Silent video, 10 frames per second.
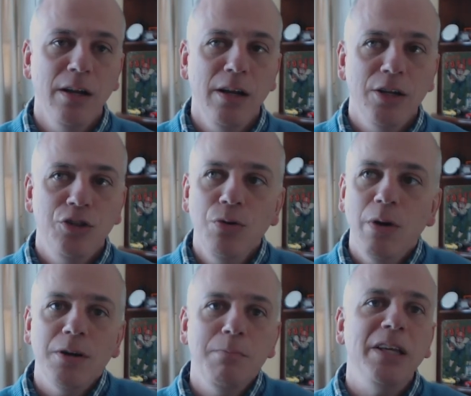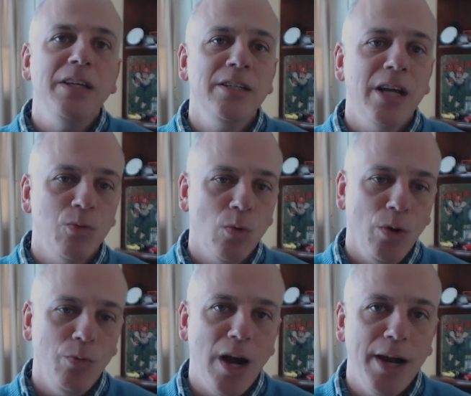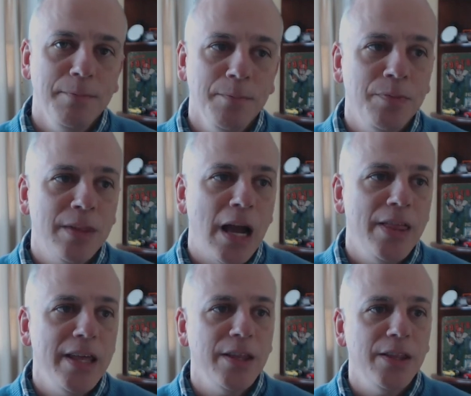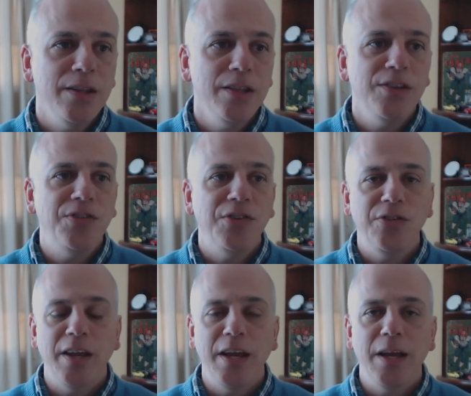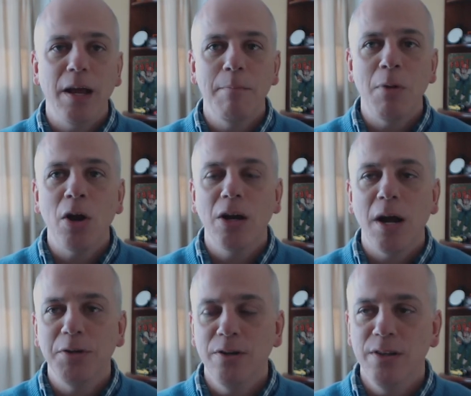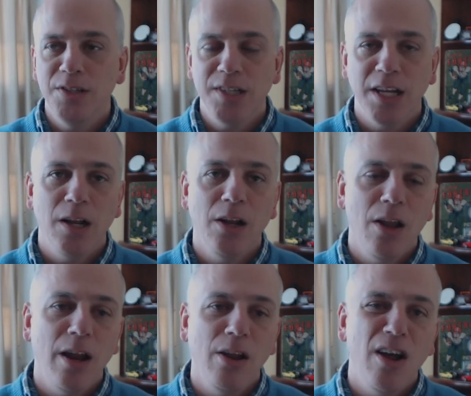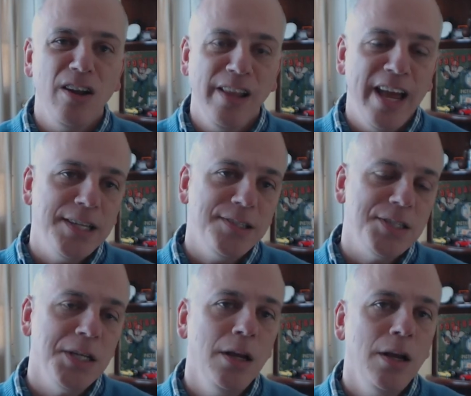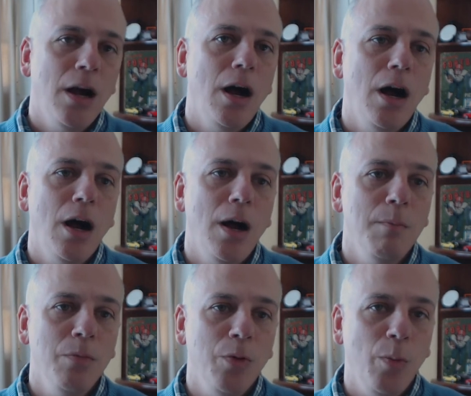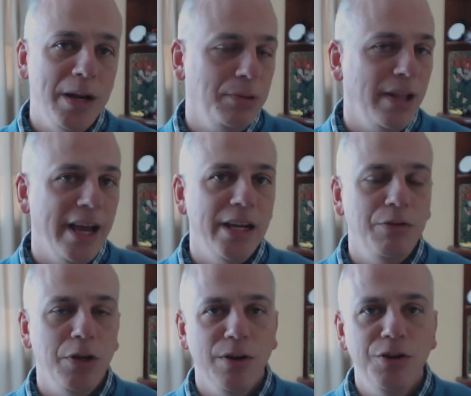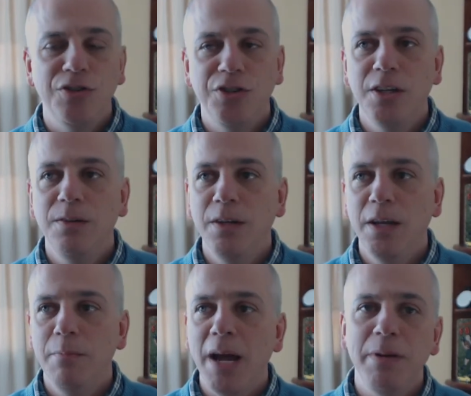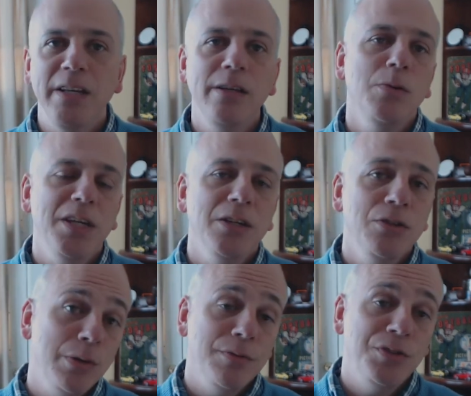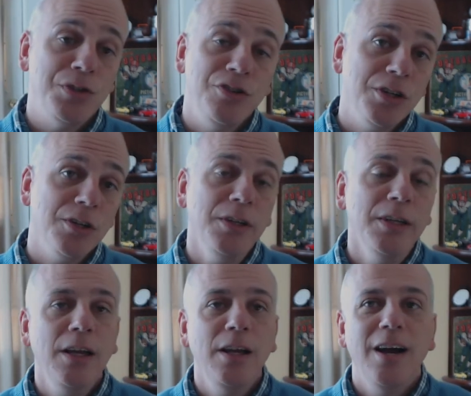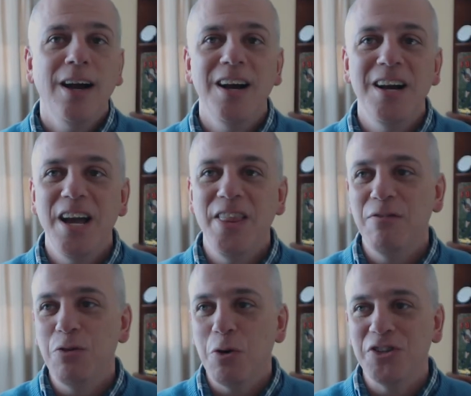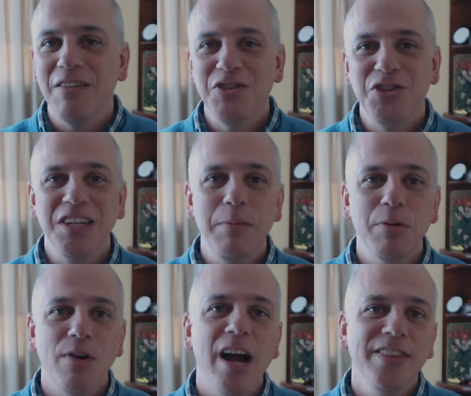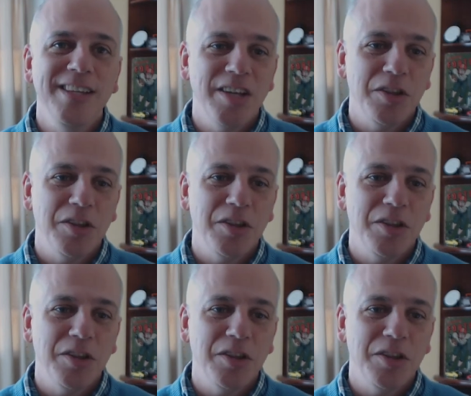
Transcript: 200 million done worldwide. I think that this is a market opportunity that's got a lot of long legs. The way to play it, if you're interested, in my opinion, would be Intuitive Surgical. And then, of course, obviously, keep your eye on these other